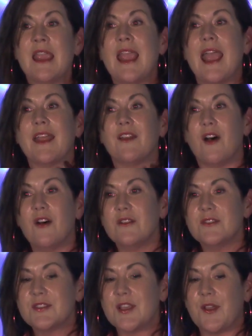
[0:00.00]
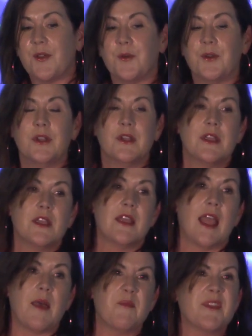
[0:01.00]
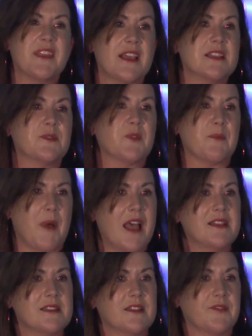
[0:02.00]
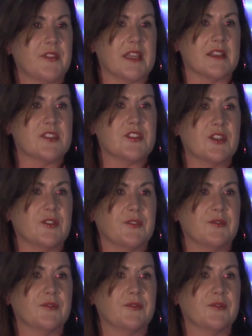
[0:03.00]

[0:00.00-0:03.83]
And also, empathize with positive things too.